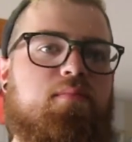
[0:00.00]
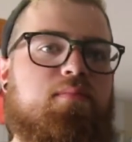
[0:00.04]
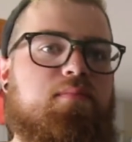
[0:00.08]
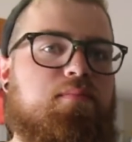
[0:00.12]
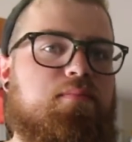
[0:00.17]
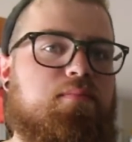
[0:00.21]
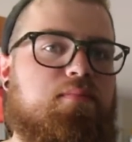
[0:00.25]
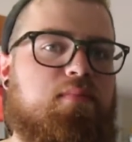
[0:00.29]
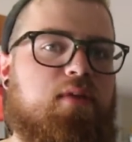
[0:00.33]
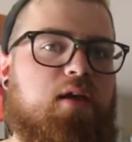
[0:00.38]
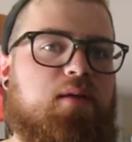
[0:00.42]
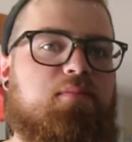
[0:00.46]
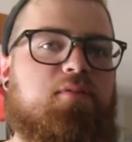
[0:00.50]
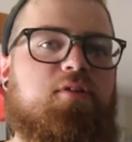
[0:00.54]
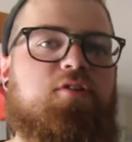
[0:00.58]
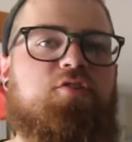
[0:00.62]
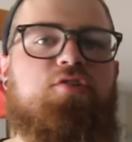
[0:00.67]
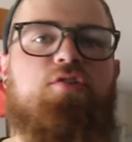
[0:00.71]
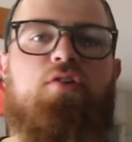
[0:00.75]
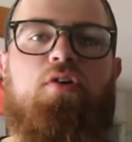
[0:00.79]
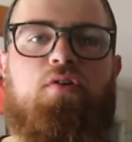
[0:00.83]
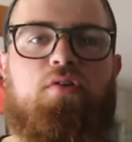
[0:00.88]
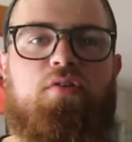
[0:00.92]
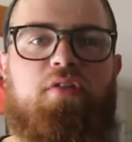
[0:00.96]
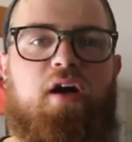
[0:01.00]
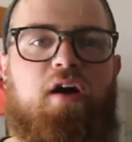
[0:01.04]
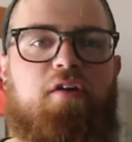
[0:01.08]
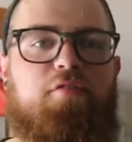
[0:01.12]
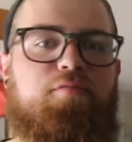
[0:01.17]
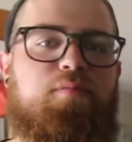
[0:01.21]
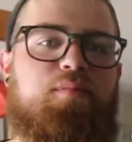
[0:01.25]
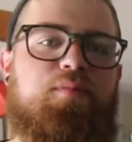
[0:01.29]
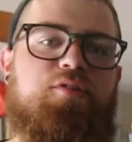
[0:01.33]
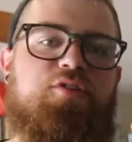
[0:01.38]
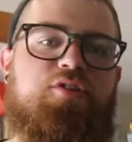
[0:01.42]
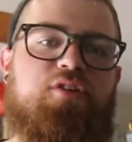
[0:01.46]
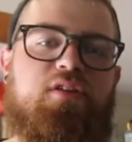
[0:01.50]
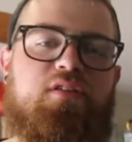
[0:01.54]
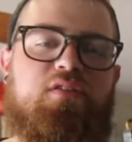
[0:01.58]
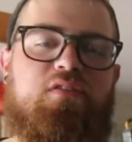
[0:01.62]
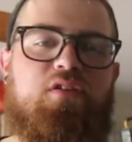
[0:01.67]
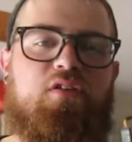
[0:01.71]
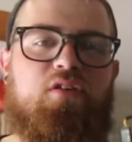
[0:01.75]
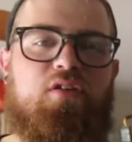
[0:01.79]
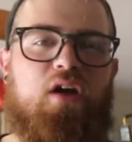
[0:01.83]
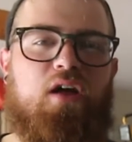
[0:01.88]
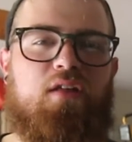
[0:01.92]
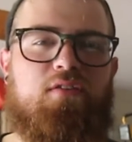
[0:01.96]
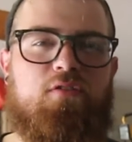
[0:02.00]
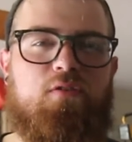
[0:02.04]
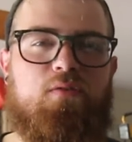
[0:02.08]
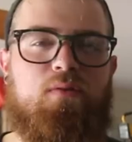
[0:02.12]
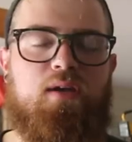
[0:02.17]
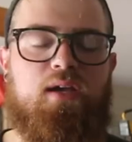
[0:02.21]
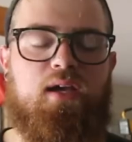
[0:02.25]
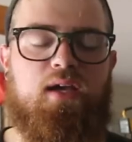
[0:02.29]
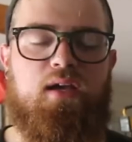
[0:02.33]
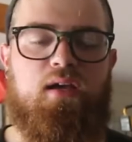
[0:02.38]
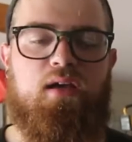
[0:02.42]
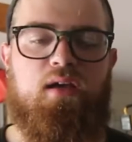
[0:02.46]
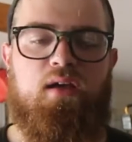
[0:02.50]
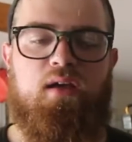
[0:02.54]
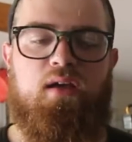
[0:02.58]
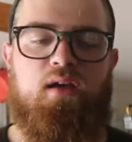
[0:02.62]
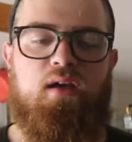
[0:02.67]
maybe you should hold off, maybe you should consider not doing it.